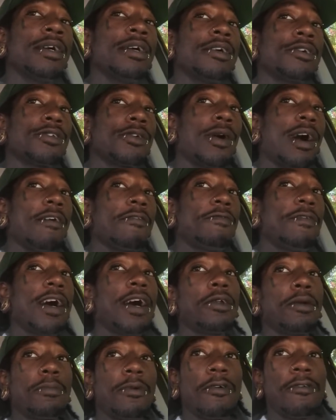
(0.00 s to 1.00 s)
So I
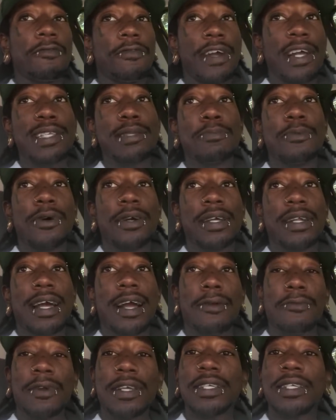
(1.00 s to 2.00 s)
found him on Facebook and I
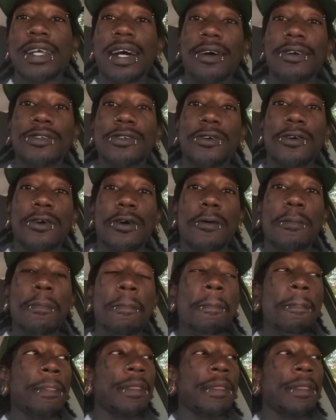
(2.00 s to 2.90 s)
reached out to him